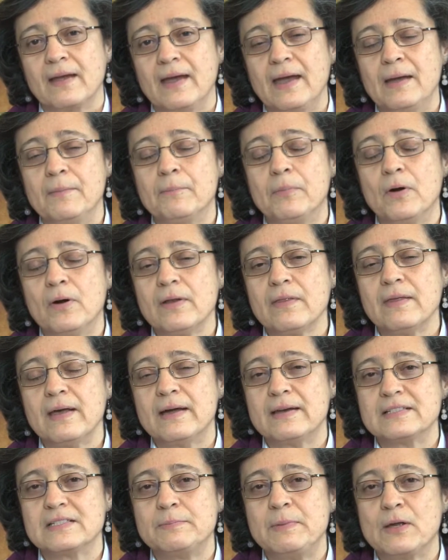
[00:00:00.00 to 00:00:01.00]
And part of
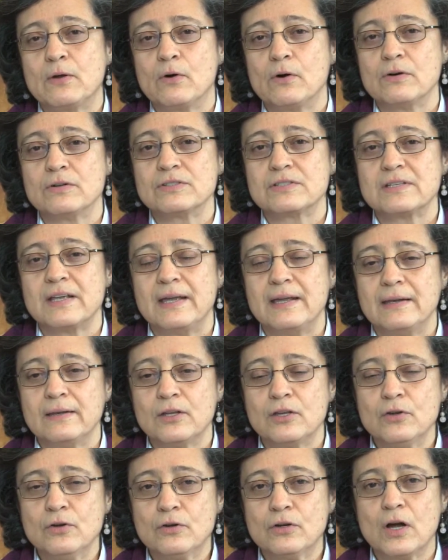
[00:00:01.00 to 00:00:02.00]
that is because in
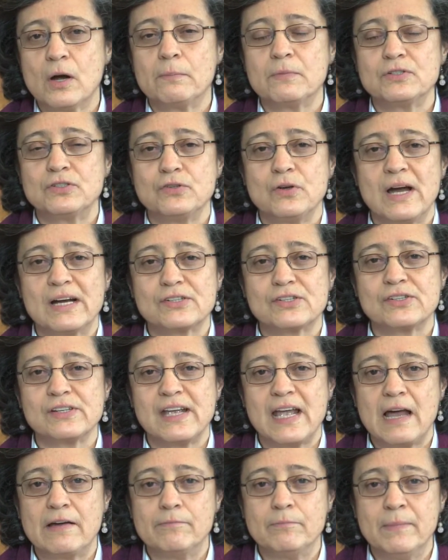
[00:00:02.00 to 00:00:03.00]
cucumbers, you
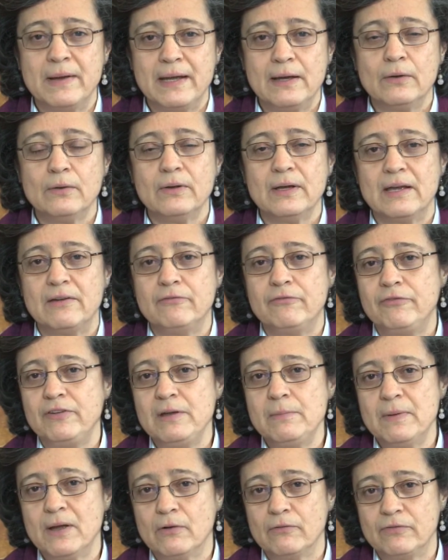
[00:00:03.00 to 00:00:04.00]
actually have male and
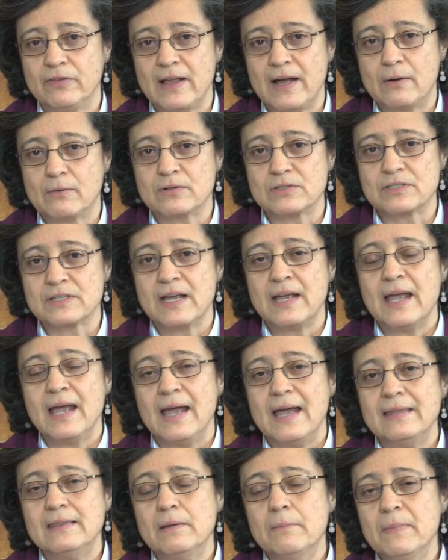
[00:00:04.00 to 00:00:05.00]
female flowers.
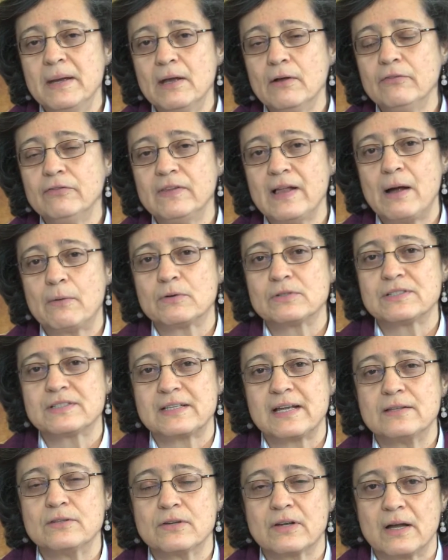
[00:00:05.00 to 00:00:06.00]
And the male flowers
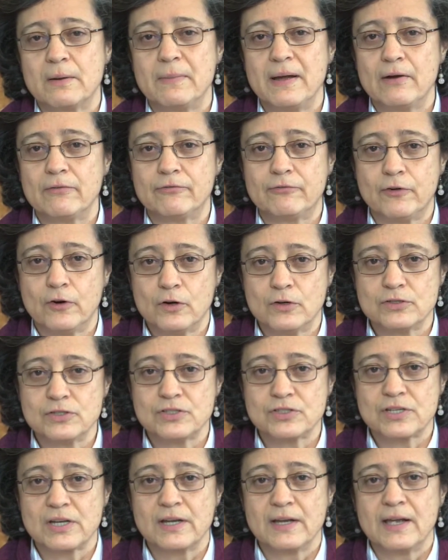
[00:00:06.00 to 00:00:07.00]
tend to come out
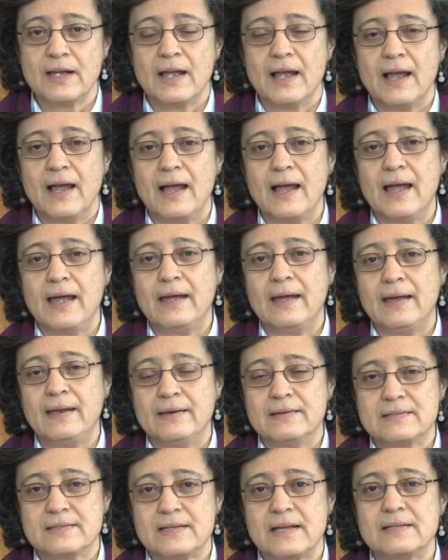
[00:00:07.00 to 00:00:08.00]
first,
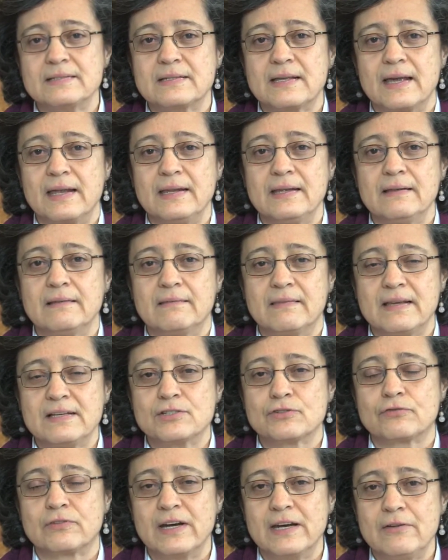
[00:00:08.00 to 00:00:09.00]
in a sense, getting
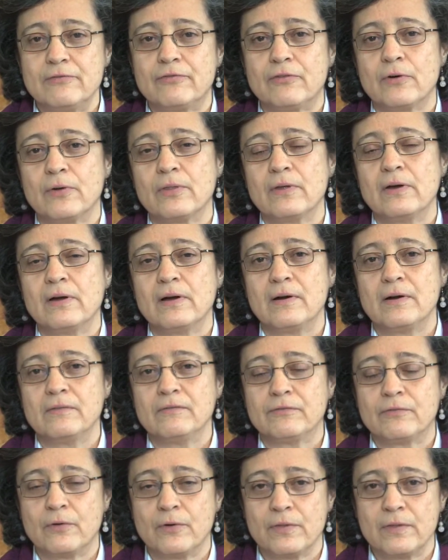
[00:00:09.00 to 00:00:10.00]
things ready for
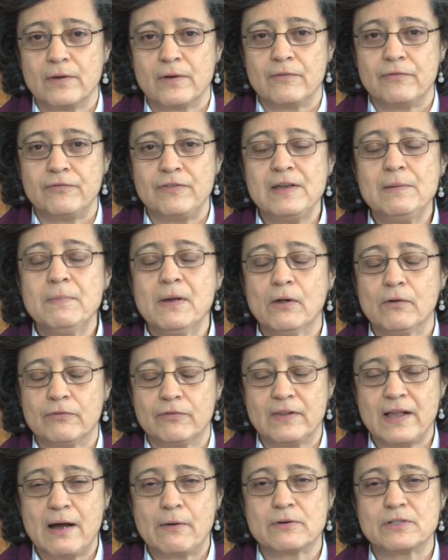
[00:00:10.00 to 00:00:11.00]
the, for the female
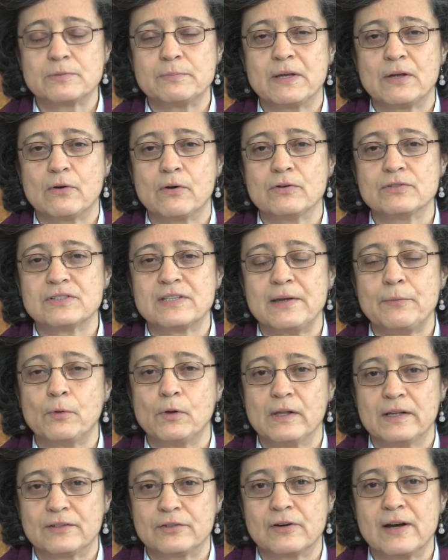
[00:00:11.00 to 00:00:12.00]
flowers because they
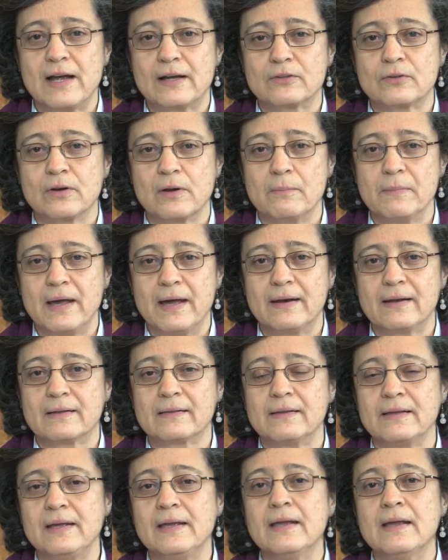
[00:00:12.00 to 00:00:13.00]
will attract
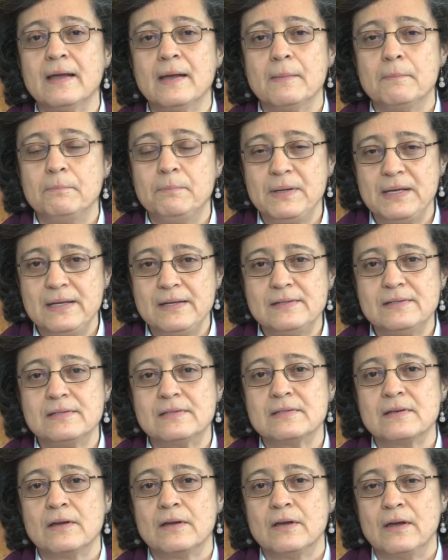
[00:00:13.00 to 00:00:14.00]
automatically
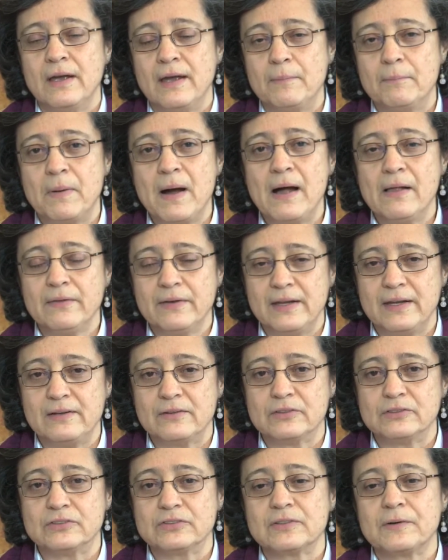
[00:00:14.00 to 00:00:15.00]
bees and
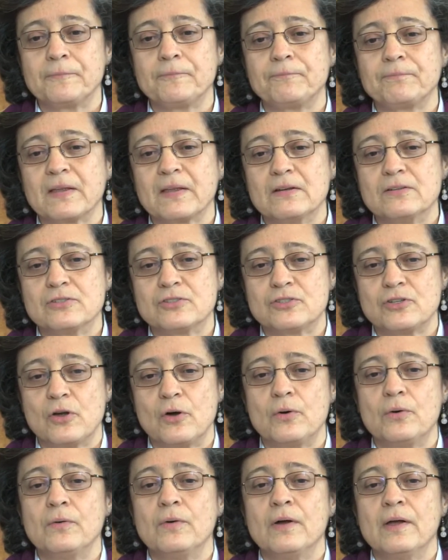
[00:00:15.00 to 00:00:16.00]
pollinators.
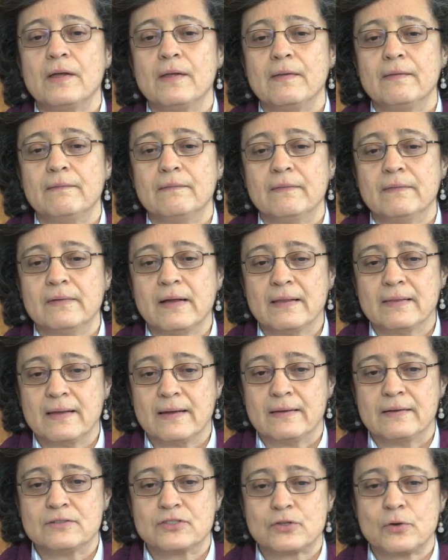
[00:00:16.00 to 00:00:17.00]
So a
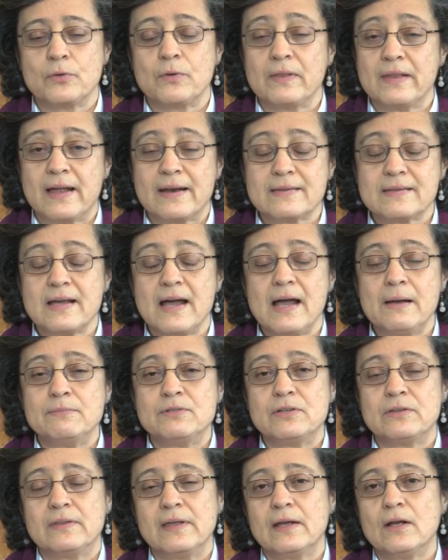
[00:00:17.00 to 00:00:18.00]
lot, so a lot of
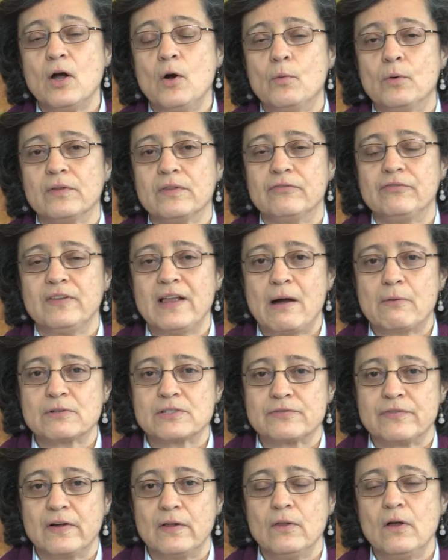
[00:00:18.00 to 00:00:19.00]
times you think, oh, well, the
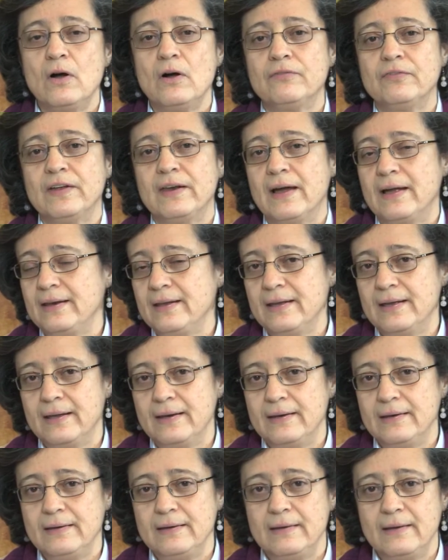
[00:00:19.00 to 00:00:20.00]
flowers fell off and I didn't get
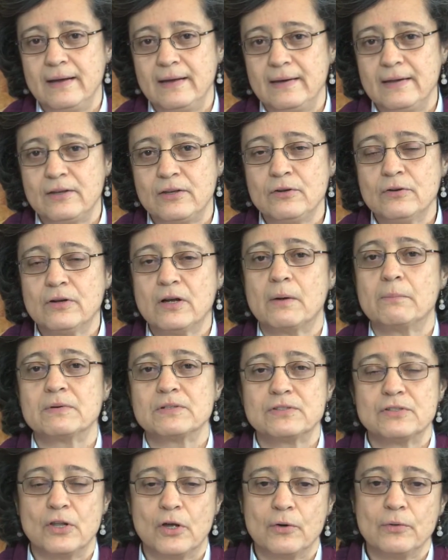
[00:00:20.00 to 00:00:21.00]
any, any
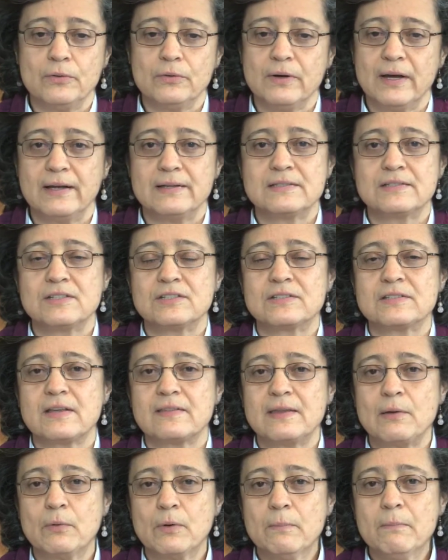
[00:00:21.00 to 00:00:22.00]
cucumbers. No, it's just
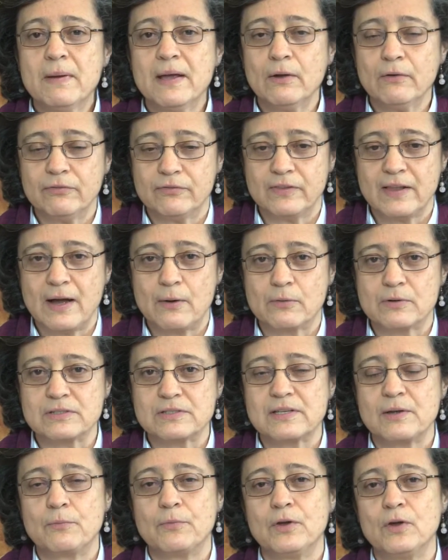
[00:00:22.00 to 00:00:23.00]
that they were male
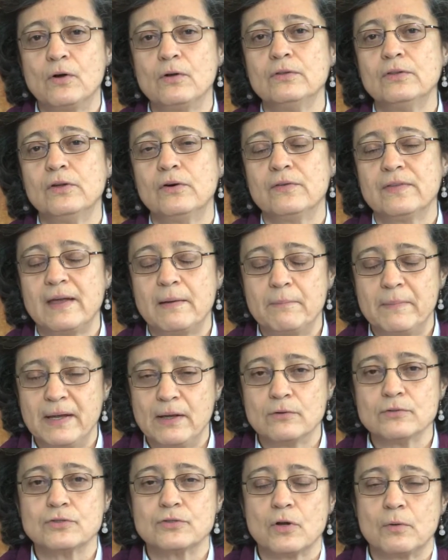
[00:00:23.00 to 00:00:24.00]
flowers. And we all know that
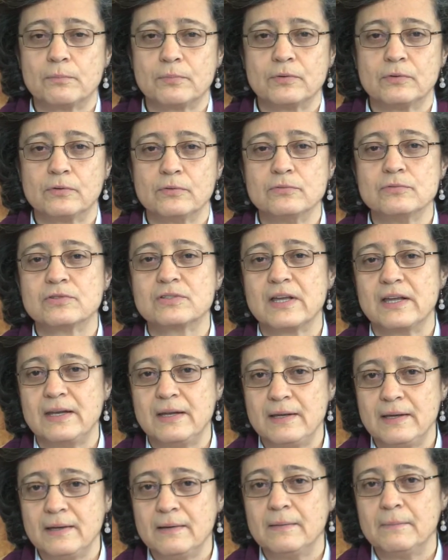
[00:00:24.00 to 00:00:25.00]
males don't produce
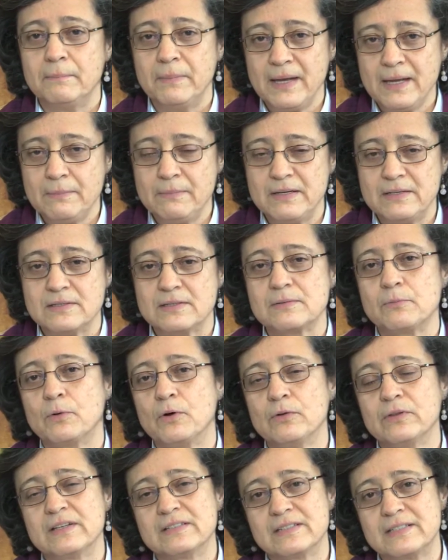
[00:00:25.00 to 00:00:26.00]
any babies.
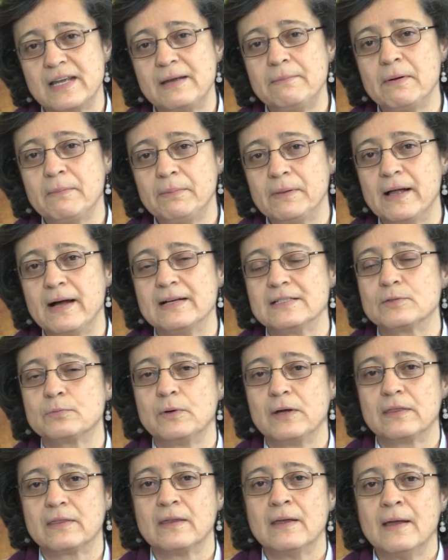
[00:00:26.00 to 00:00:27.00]
Well, the same applies
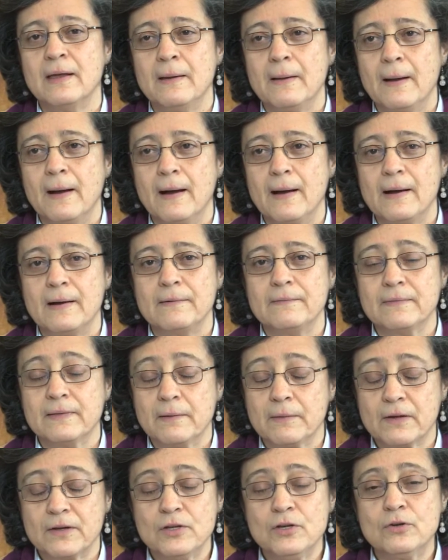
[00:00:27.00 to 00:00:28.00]
with uh,
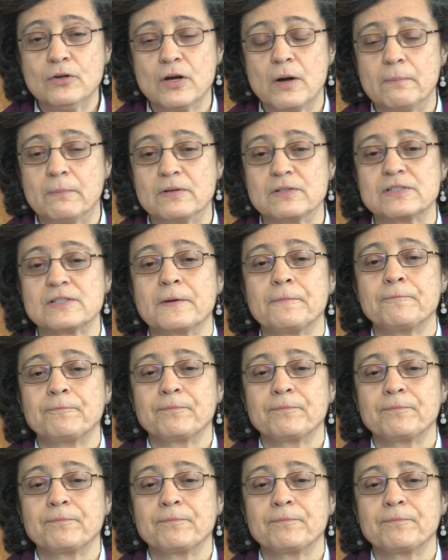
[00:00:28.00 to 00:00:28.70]
the cucumbers.